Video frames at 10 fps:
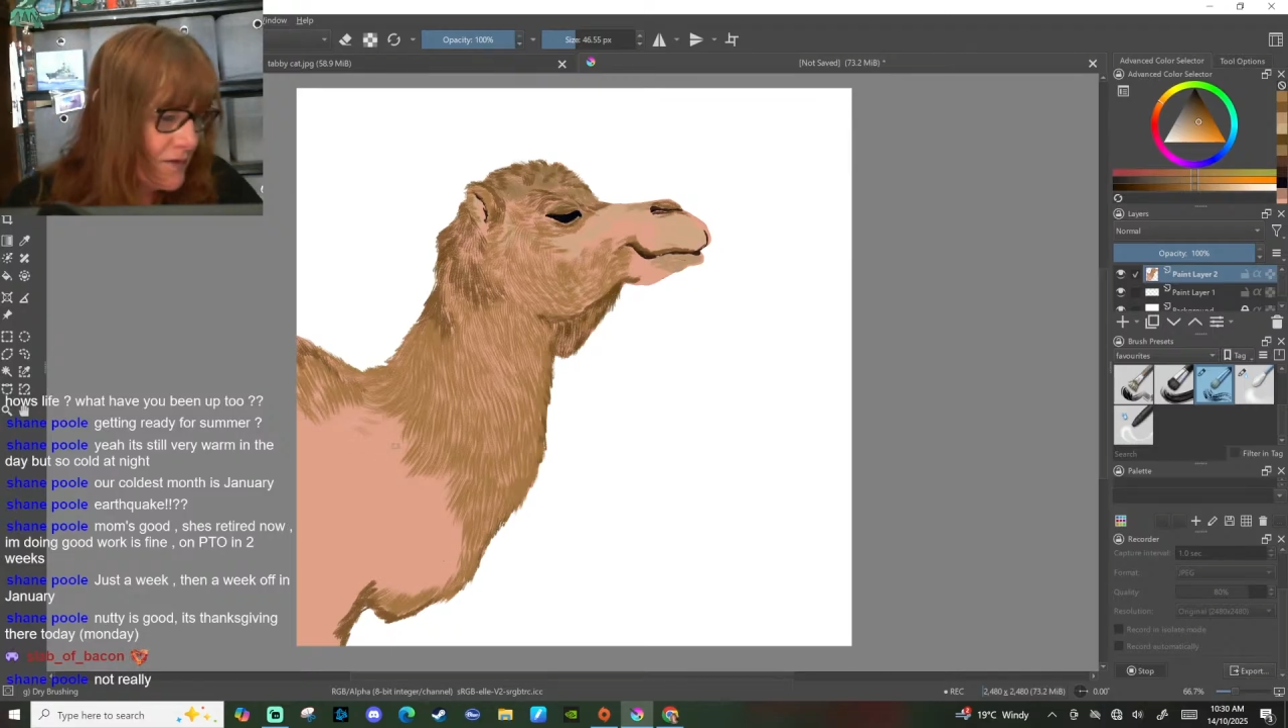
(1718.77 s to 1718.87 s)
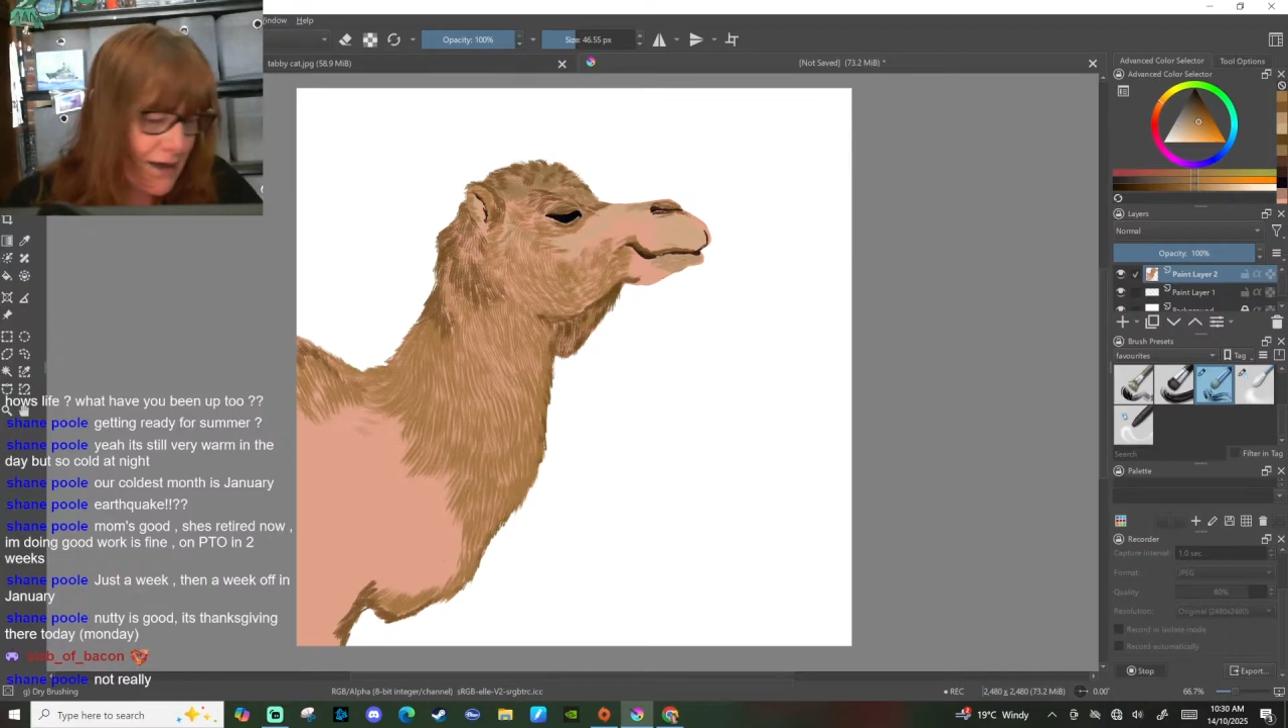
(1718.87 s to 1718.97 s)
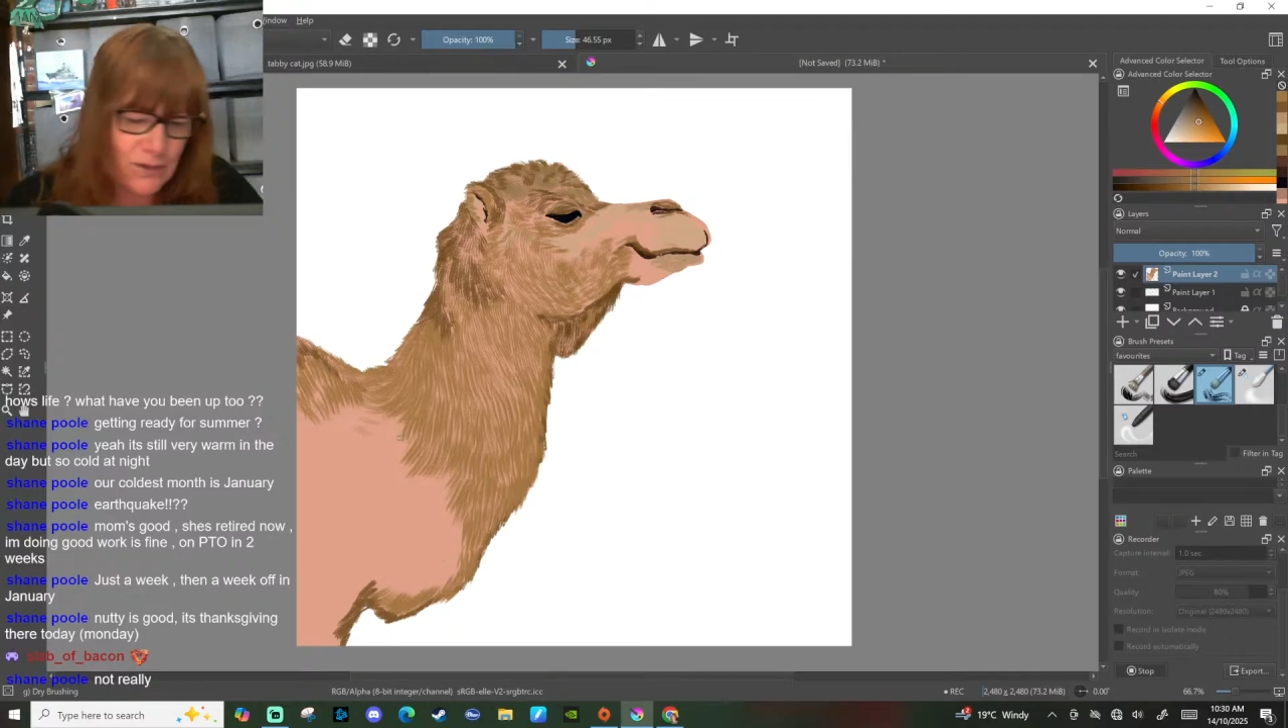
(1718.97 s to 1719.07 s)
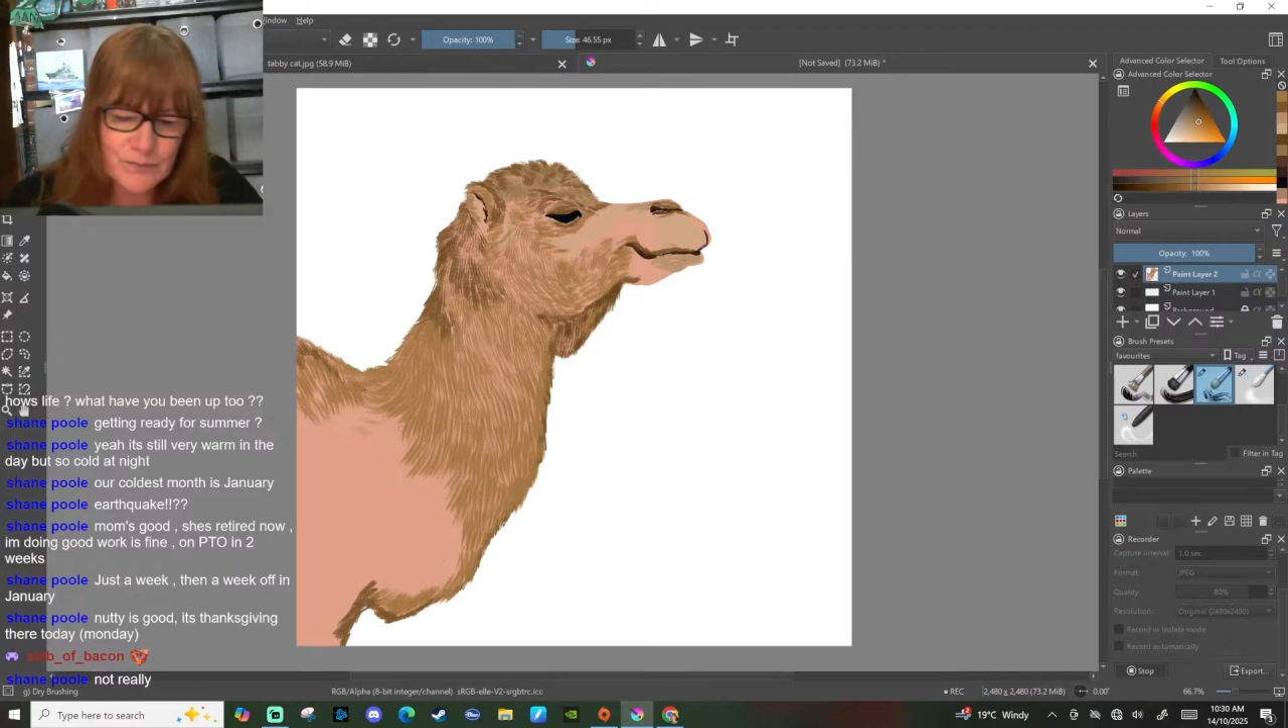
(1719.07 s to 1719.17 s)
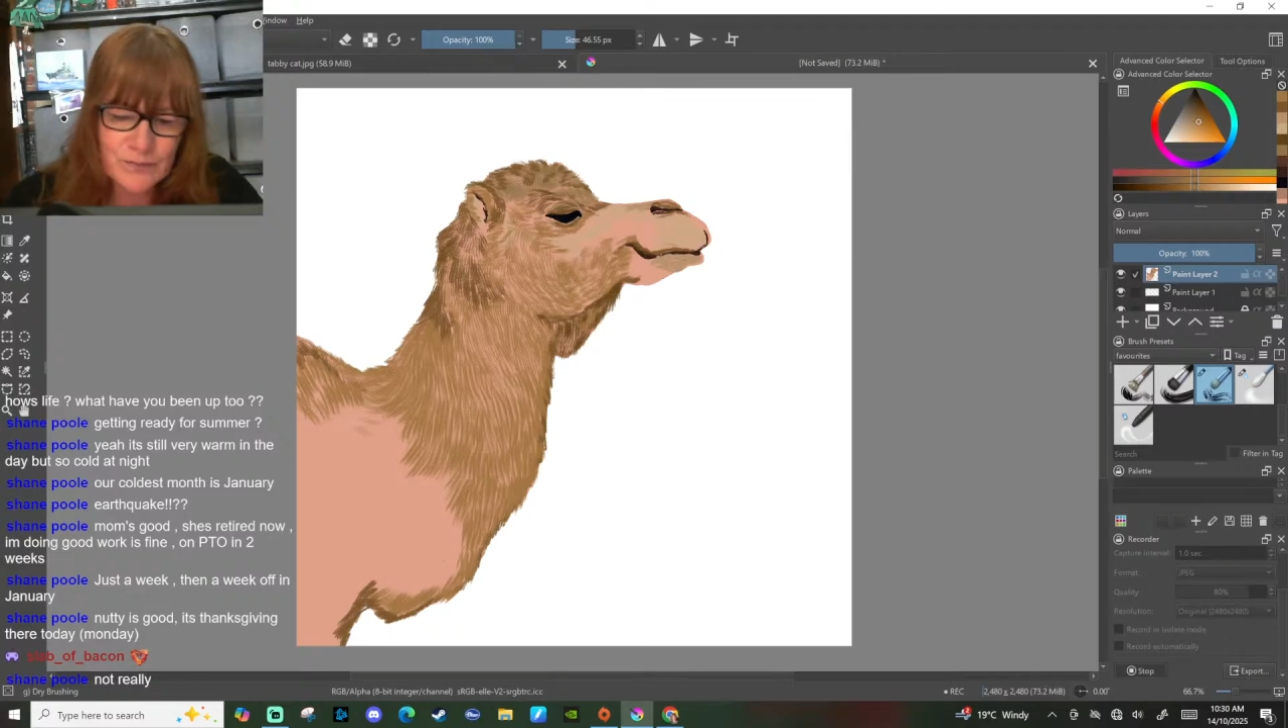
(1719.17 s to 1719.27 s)

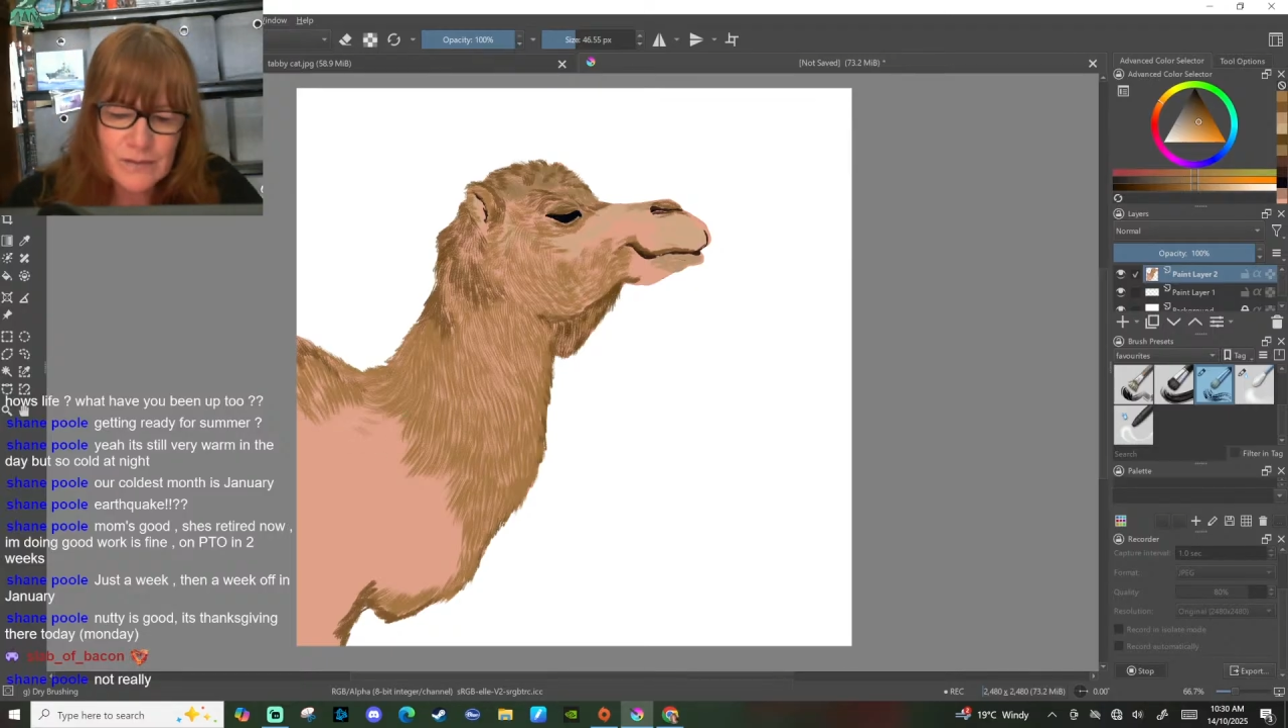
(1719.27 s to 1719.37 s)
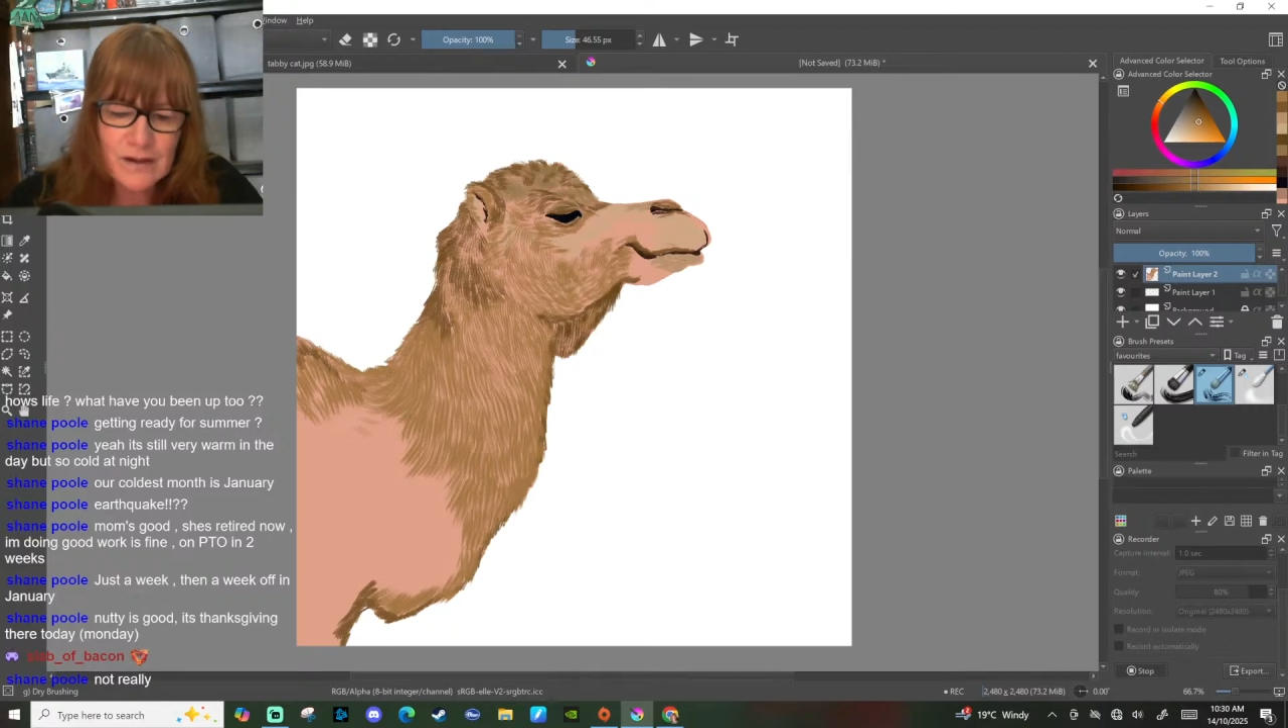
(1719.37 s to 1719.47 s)
Hang on.